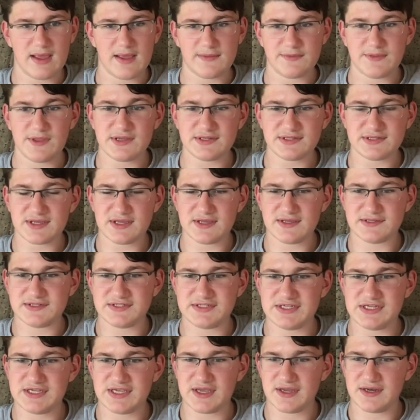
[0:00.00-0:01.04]
This is
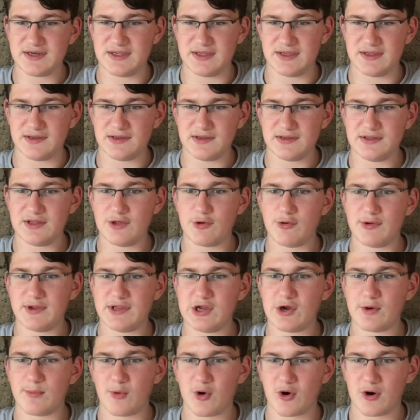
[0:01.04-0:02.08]
GNE. You will
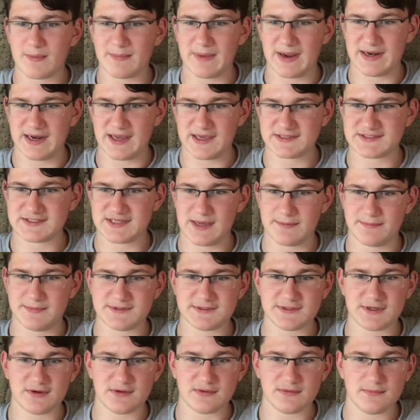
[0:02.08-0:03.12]
hear more in my next
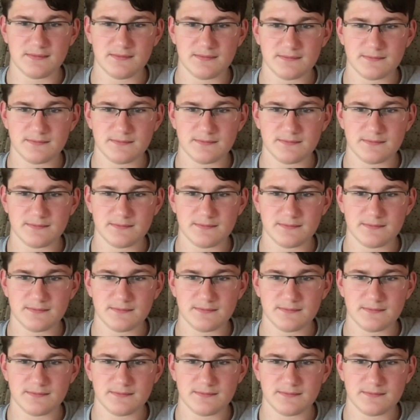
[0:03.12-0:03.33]
episode.